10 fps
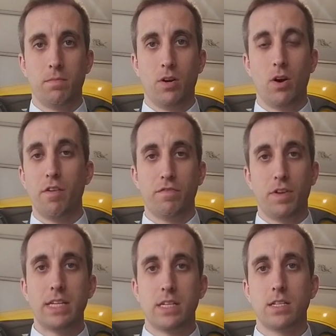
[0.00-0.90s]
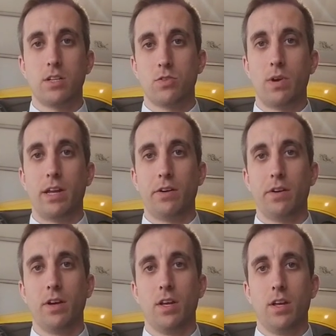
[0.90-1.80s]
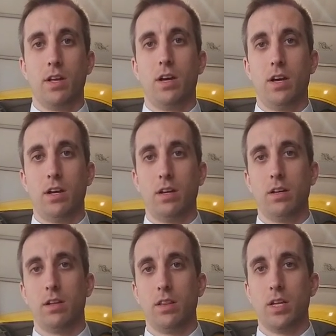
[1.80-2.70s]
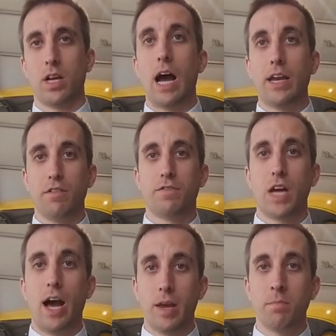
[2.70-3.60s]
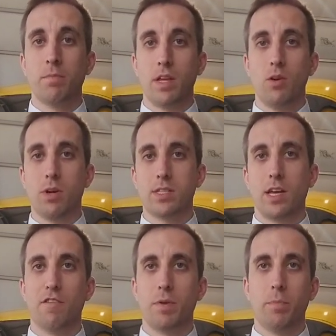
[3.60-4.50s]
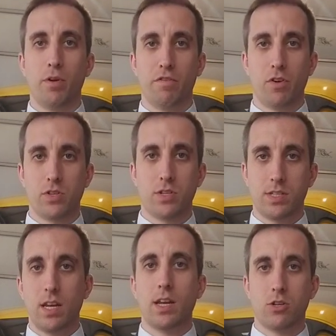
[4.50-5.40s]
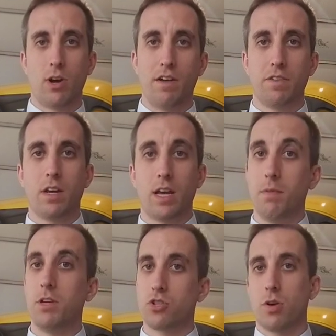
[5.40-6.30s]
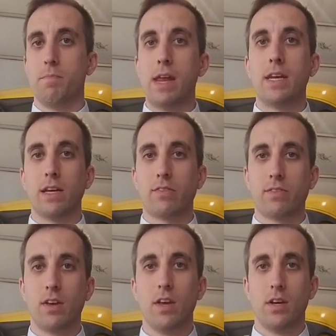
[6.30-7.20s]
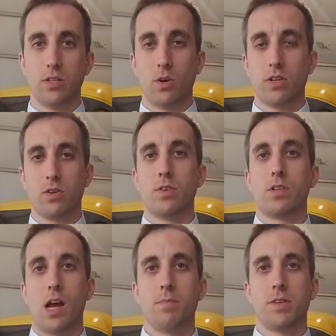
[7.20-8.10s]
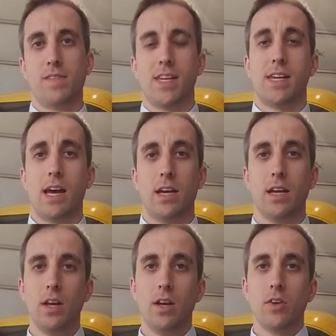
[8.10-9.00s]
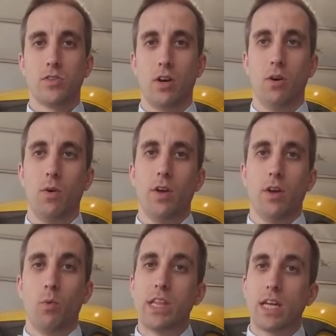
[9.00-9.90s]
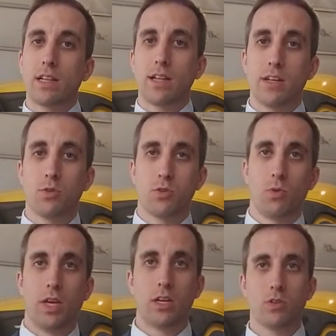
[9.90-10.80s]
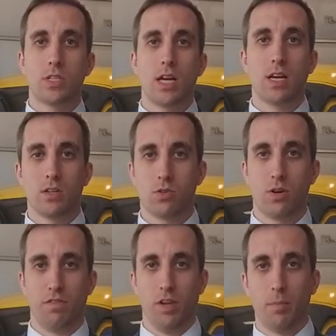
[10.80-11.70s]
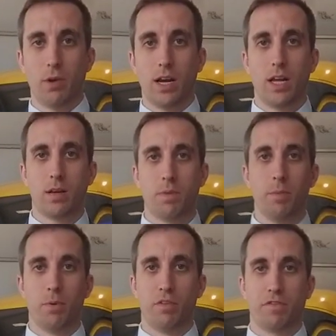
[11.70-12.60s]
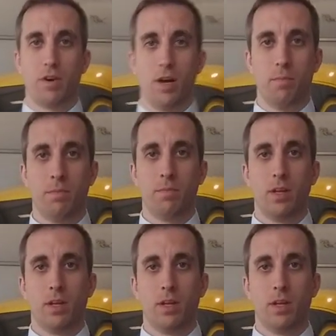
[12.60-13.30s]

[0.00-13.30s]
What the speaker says: or of flight distance, rather. The kind of time that you could save people versus sitting in traffic can be tremendous during certain times of the day. So we think that that's what's really interesting, is sort of liberating people from